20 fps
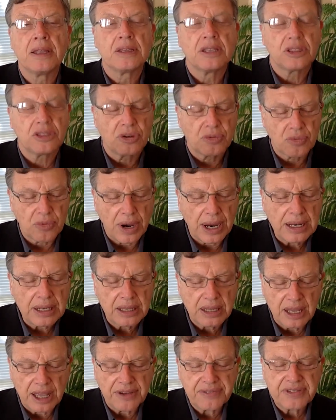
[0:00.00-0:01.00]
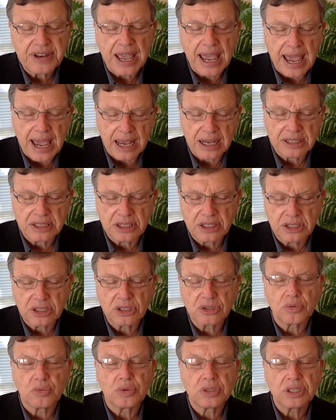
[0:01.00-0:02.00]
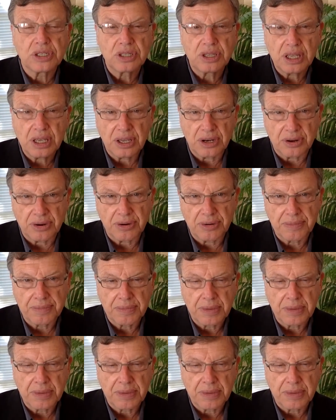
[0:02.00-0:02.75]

That the right-left axis was theater.